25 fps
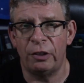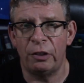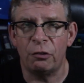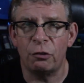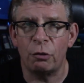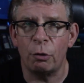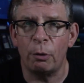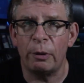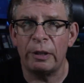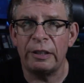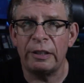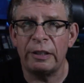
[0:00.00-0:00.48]

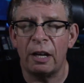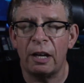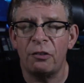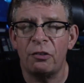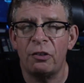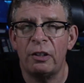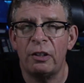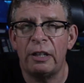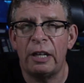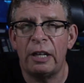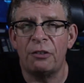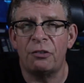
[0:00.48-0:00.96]
so it
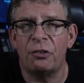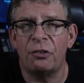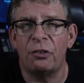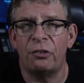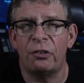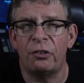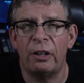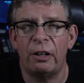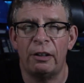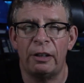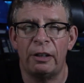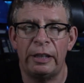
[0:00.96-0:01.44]
doesn't
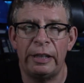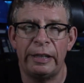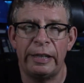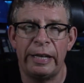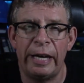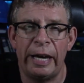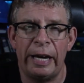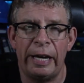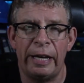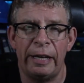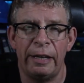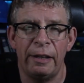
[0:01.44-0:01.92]
necessarily
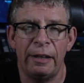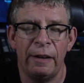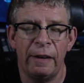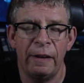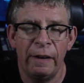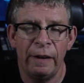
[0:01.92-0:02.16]
get